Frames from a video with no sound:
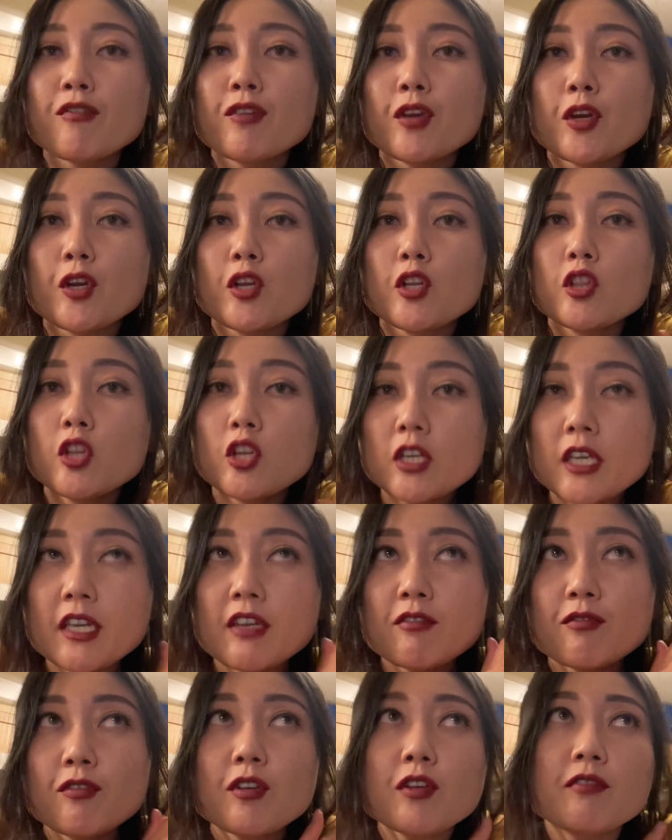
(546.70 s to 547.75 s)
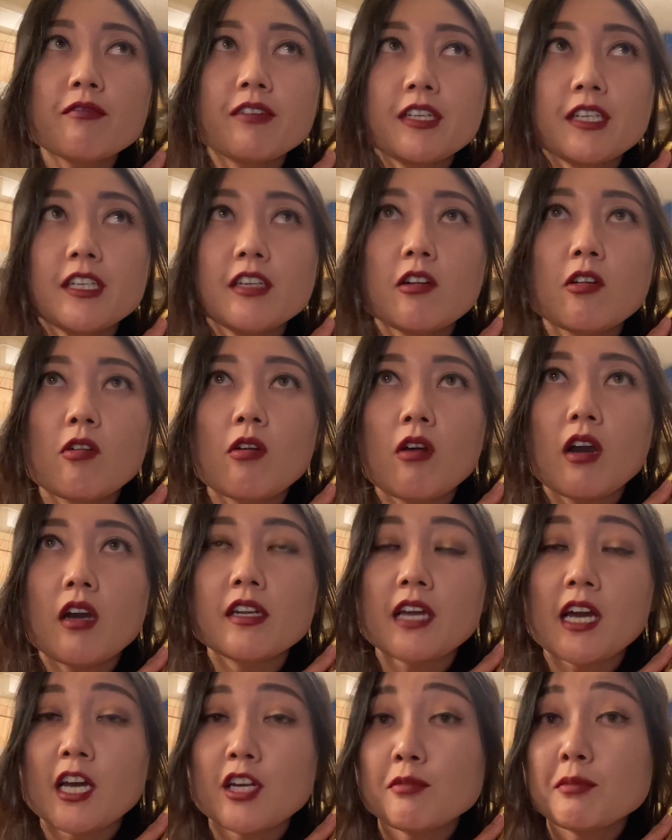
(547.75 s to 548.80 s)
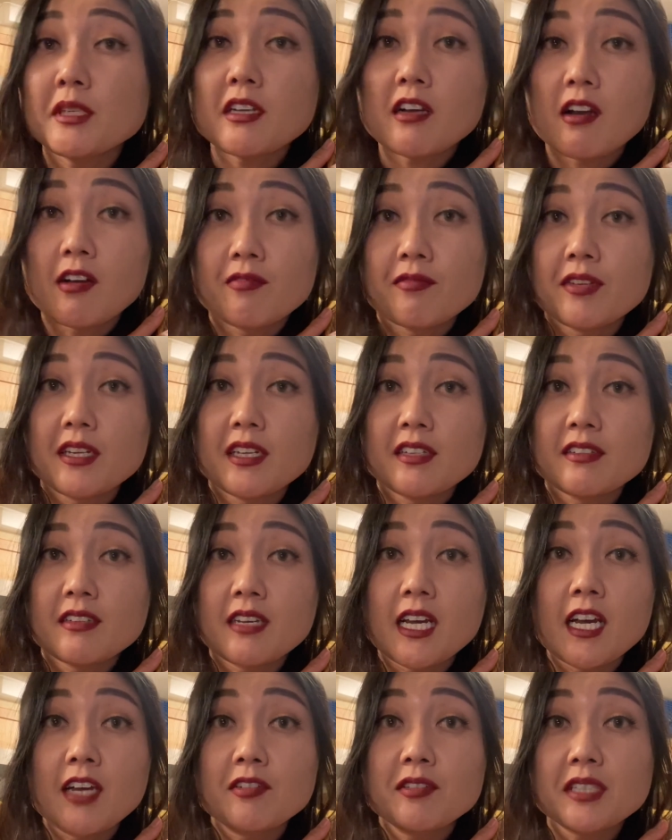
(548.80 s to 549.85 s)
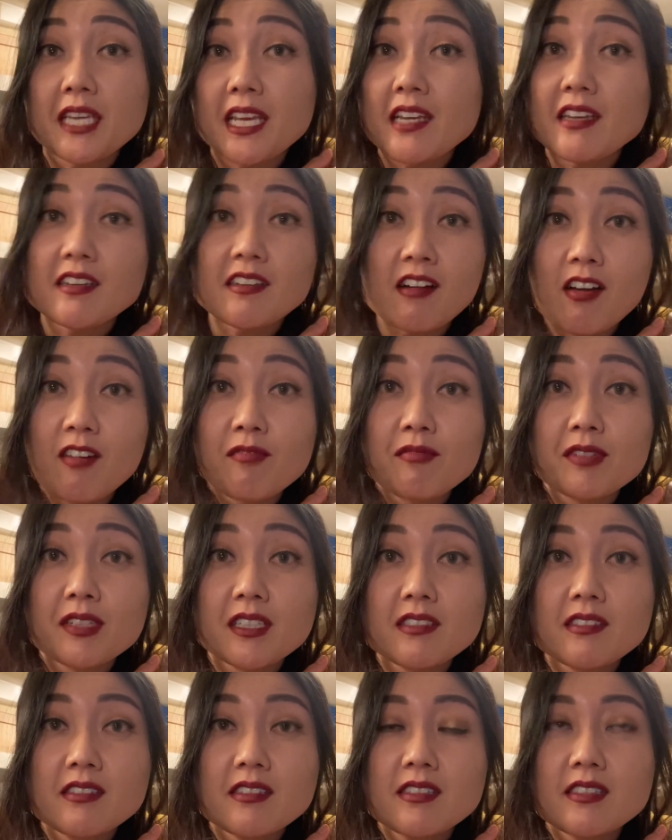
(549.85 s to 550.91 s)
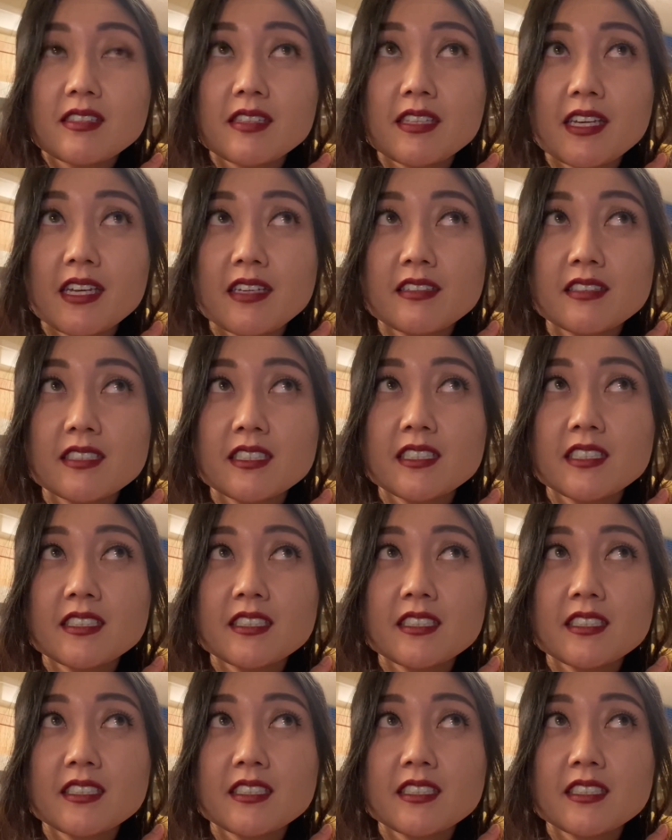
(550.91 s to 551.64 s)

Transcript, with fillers: you're looking for a video on how to be confident, how to gain confidence, then